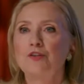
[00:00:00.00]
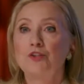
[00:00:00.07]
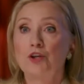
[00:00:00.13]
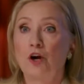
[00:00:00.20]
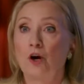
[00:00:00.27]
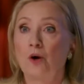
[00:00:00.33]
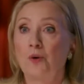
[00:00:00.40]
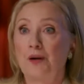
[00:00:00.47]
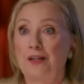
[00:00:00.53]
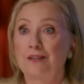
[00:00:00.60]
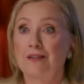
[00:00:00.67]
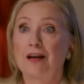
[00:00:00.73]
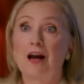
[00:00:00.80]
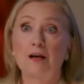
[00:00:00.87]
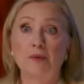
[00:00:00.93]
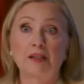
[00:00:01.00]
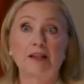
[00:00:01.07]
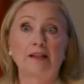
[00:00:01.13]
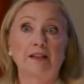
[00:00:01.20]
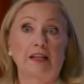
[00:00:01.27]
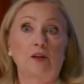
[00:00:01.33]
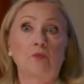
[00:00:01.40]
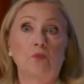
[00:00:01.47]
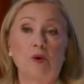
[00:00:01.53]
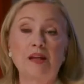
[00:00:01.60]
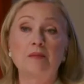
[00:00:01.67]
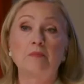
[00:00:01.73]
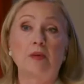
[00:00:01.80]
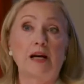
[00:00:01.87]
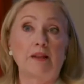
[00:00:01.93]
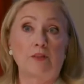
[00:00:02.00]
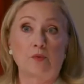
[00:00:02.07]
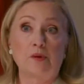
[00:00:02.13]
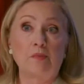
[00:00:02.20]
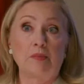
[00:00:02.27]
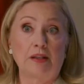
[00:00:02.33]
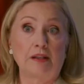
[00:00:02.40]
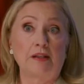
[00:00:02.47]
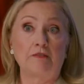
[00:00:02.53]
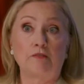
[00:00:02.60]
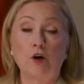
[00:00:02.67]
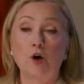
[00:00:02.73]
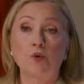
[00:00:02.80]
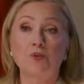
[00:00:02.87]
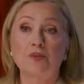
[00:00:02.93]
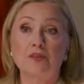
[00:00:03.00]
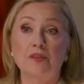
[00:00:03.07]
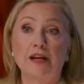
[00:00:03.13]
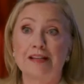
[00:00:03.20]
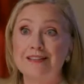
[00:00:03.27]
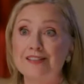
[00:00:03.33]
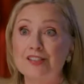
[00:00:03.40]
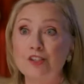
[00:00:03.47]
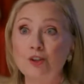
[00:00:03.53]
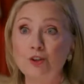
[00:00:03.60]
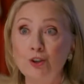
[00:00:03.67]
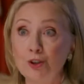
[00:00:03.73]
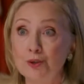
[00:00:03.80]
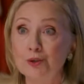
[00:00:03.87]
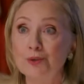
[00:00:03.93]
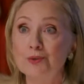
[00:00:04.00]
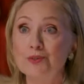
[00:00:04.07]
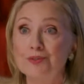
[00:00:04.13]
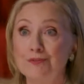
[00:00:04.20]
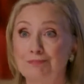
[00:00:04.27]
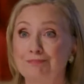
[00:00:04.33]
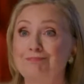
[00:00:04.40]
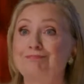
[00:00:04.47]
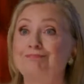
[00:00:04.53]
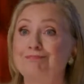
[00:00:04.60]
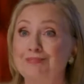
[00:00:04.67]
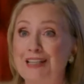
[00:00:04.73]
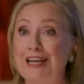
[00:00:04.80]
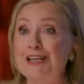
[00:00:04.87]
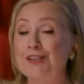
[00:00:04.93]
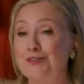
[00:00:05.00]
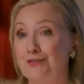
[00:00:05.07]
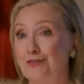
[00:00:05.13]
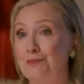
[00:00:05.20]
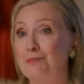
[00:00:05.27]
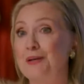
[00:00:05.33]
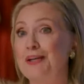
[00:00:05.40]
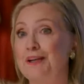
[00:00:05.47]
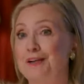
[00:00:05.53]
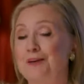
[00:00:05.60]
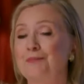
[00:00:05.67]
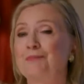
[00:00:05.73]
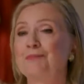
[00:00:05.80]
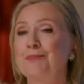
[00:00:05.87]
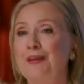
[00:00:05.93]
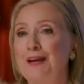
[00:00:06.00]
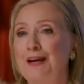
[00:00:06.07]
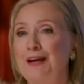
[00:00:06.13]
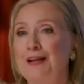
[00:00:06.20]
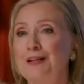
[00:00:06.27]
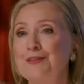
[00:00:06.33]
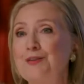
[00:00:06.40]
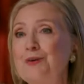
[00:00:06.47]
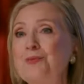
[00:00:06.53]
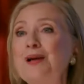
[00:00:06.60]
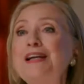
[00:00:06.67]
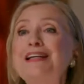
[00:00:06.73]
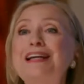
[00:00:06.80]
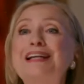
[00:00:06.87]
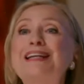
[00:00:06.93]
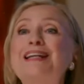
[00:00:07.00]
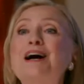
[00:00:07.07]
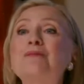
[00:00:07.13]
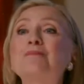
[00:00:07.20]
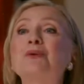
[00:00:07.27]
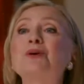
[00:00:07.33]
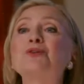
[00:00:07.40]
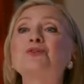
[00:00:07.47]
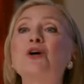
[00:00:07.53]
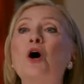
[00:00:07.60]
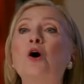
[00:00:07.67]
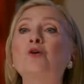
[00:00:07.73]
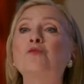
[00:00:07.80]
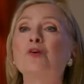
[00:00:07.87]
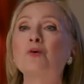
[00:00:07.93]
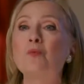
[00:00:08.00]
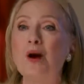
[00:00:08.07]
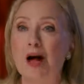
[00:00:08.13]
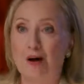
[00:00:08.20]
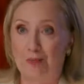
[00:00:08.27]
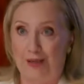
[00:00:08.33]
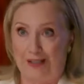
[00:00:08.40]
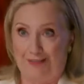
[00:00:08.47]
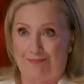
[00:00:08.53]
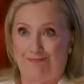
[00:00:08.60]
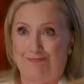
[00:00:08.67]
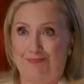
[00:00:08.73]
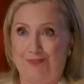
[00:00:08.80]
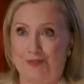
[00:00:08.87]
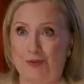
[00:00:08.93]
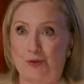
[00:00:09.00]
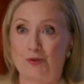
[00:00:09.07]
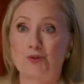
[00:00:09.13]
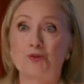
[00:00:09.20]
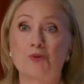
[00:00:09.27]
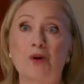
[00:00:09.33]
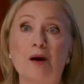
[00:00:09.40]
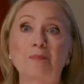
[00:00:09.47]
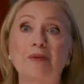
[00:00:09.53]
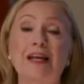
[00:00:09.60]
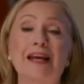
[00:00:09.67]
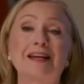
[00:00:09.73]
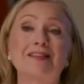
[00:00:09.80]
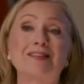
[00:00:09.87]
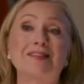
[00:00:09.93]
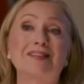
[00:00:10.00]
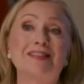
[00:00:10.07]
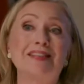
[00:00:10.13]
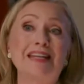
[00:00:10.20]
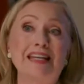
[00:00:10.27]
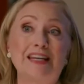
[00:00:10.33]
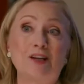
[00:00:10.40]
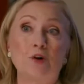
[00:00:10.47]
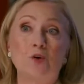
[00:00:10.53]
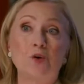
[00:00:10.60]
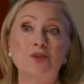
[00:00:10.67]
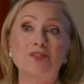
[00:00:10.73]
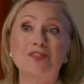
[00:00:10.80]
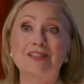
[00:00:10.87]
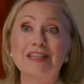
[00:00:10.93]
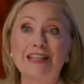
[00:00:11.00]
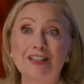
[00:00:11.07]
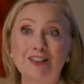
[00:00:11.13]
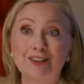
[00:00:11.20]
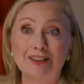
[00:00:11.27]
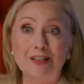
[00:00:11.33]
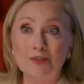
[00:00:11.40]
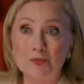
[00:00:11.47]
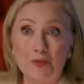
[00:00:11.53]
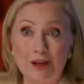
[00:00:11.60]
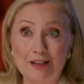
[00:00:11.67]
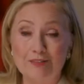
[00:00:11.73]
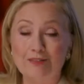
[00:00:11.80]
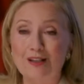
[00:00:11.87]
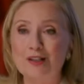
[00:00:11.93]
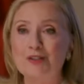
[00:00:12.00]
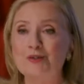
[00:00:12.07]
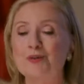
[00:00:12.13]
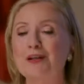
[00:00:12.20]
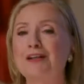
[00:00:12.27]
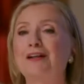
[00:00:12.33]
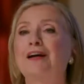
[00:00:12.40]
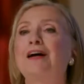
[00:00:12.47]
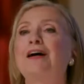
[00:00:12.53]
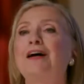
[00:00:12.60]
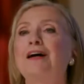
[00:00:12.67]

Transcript: Joe and Kamala can win by 3 million votes and still lose. Take it from me. So we need numbers overwhelming so Trump can't sneak or steal his way to victory.